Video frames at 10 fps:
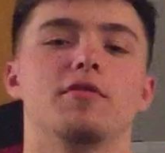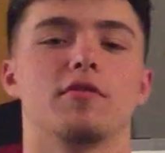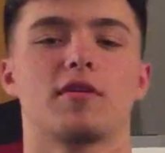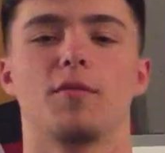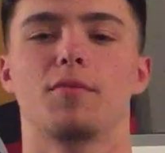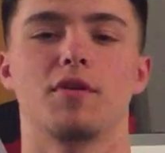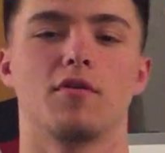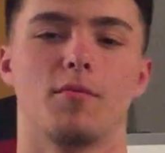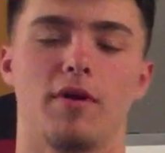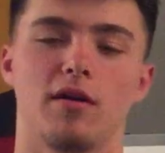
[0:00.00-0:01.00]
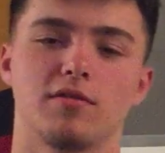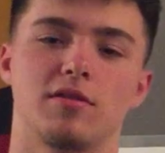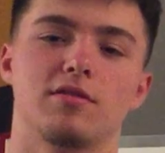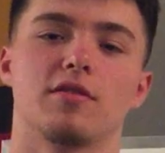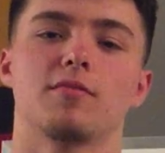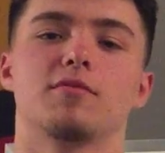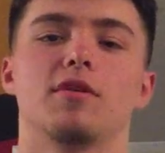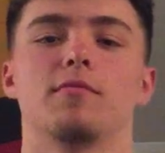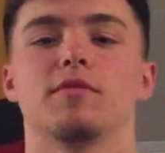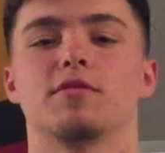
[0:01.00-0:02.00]
into a company on balance sheets, income
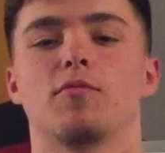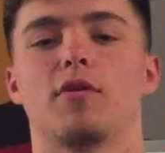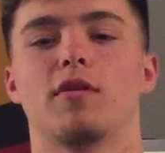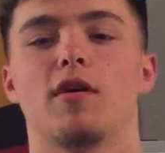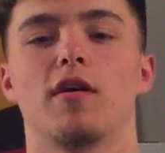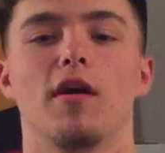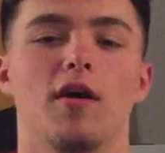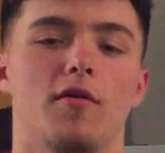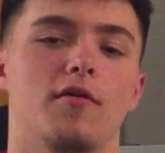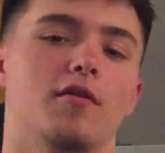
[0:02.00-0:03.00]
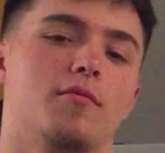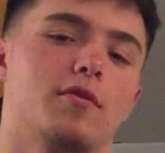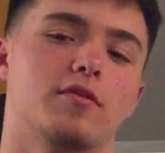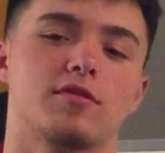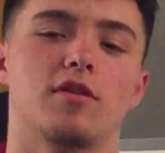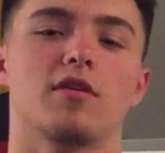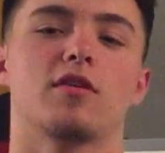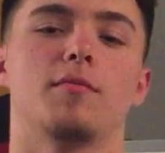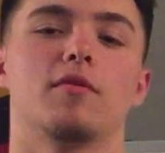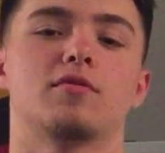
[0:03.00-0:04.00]
statements, and whatnot. We're just
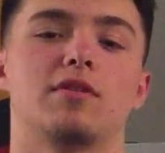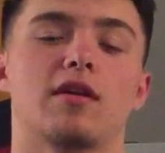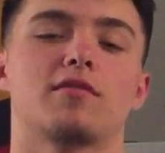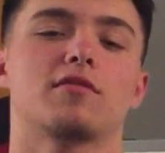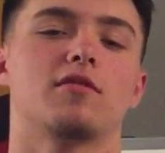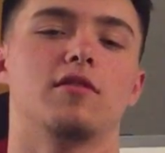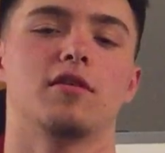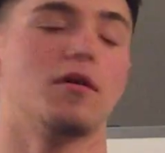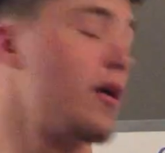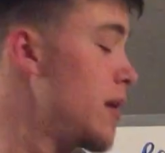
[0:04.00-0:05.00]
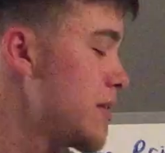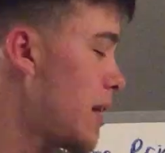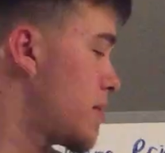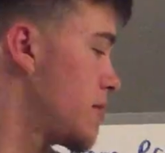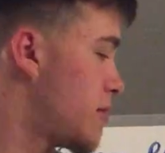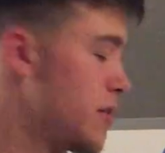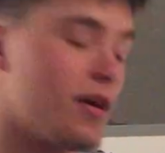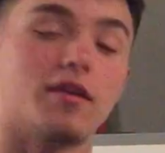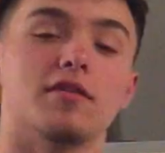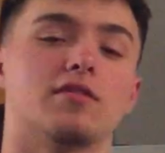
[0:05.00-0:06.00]
talking about technical
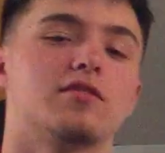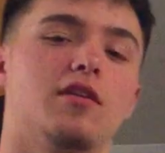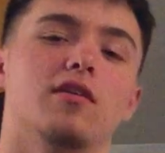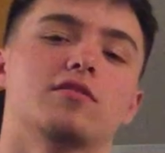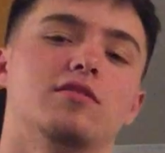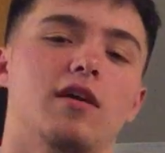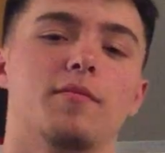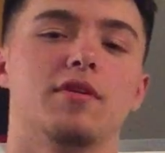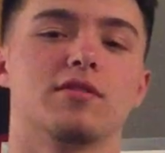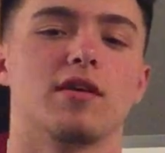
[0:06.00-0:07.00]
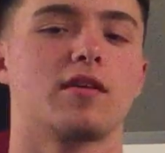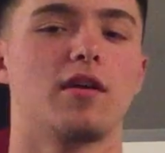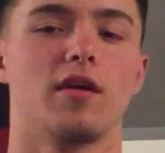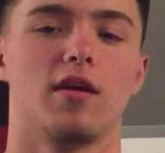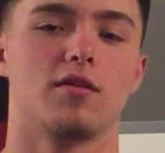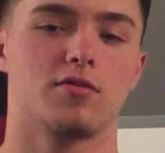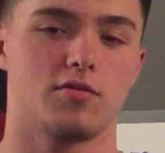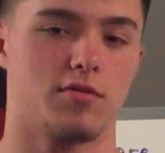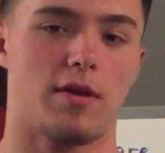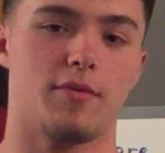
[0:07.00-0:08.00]
analyst stocks, and that means
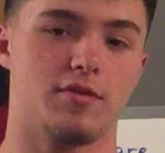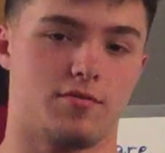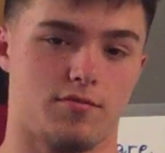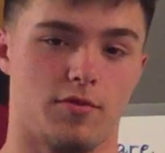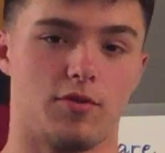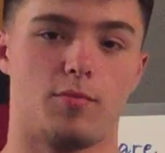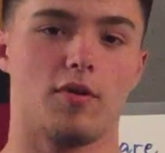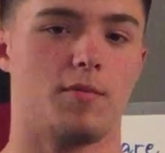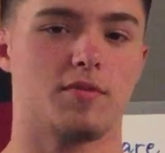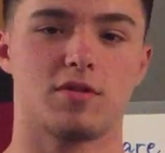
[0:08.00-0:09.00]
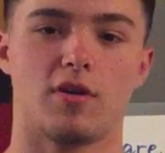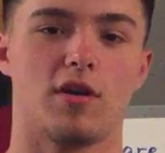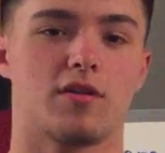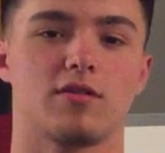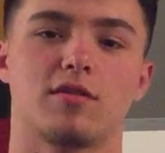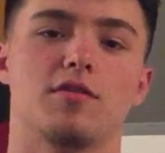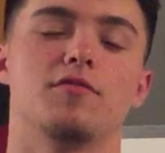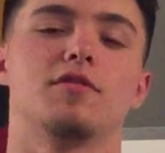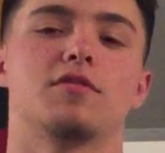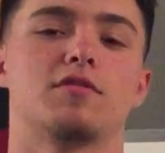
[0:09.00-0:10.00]
when you pull up a stock, let's say
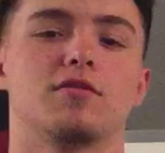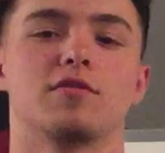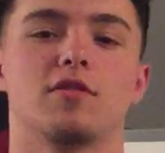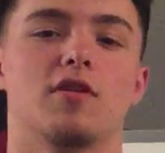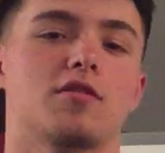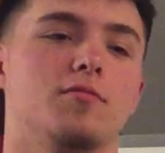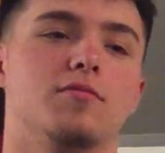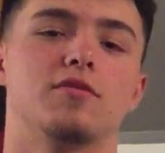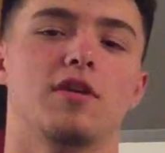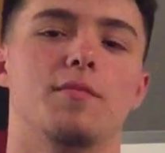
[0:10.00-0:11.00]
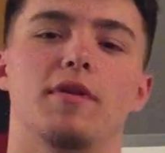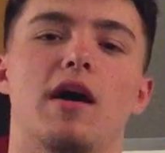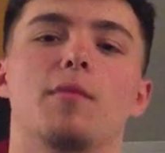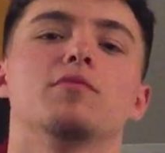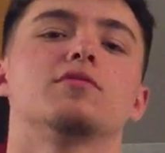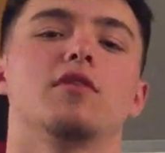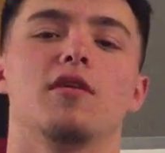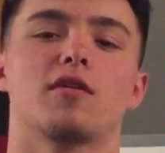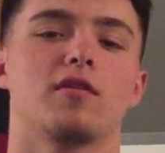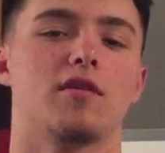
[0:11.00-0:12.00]
you research the stock, you just type in Apple
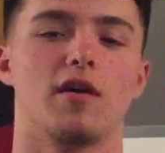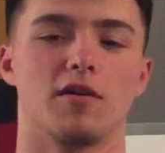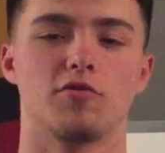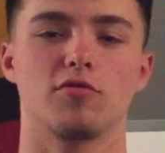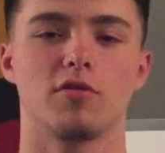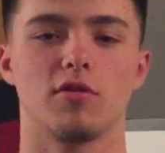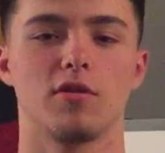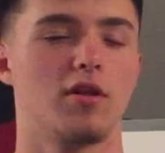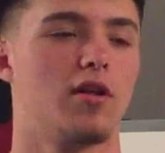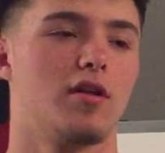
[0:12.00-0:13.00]
stock on Google.